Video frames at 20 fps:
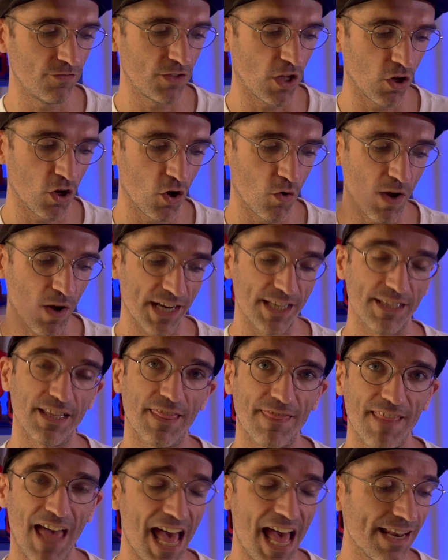I'll go right into
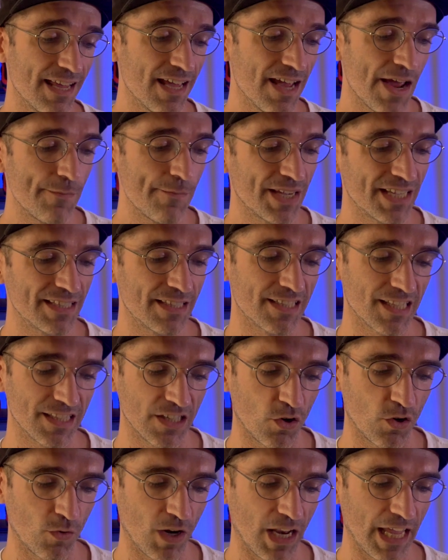that because it's a
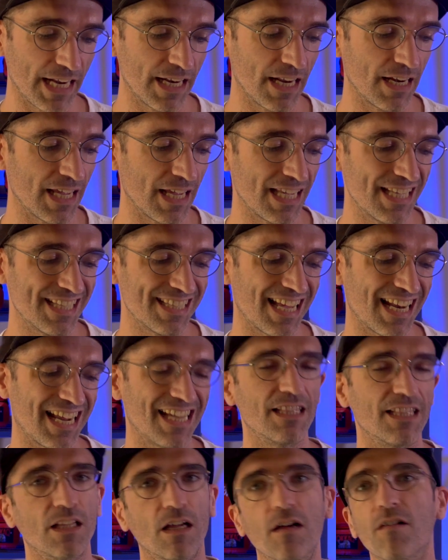little related, is that I
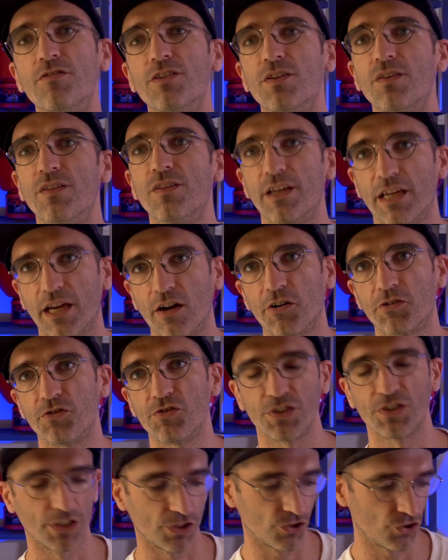love the
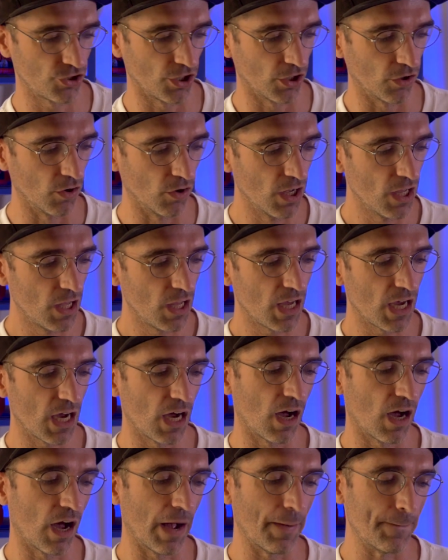characters in this show.
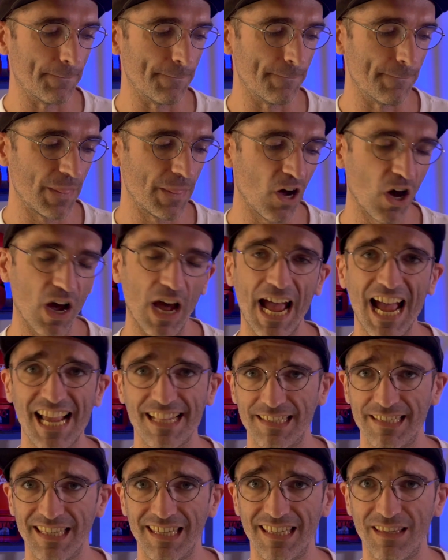
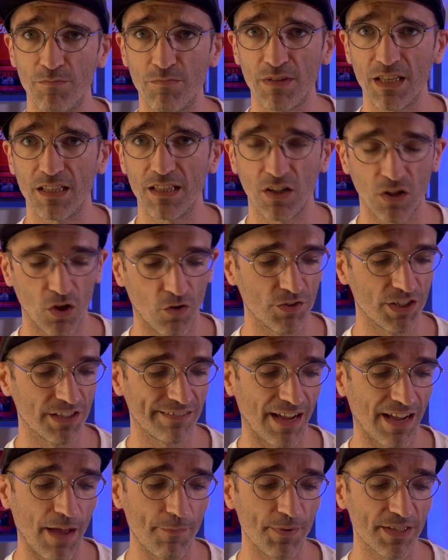Acting can be a little over the
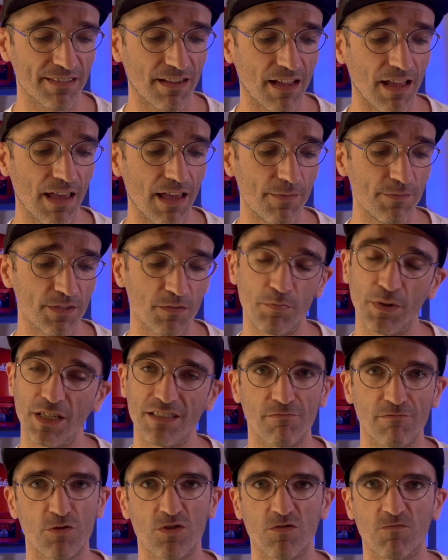top at times, but
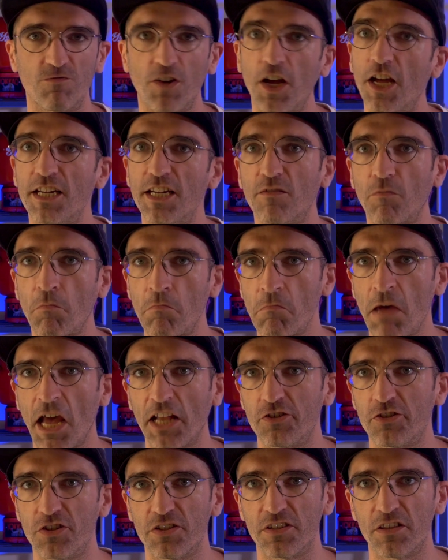it's fun. It
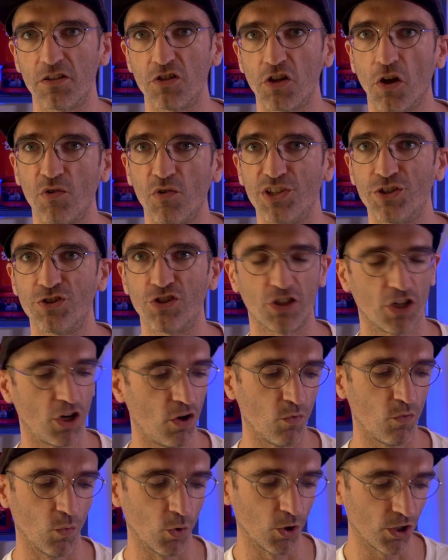matches the tone of the
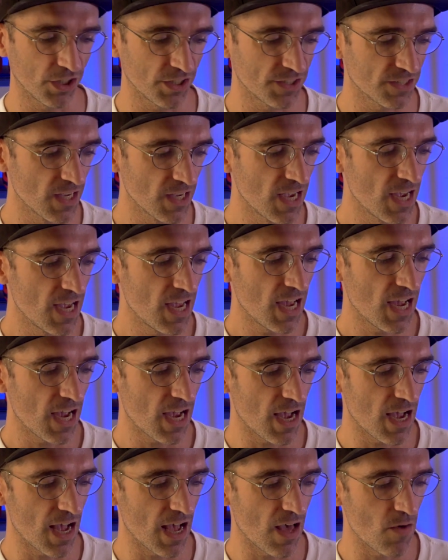show, works.
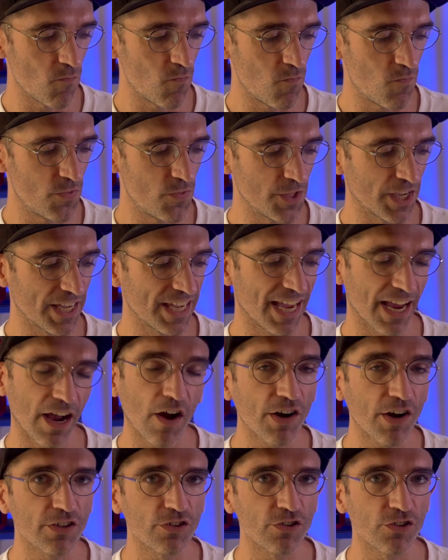The
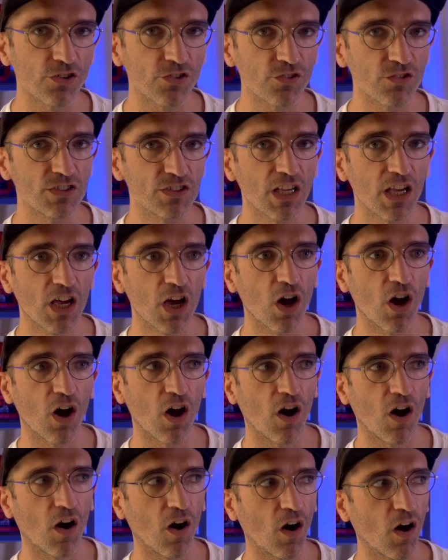characters
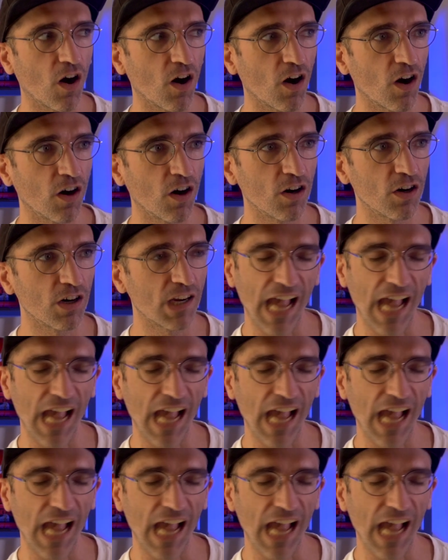are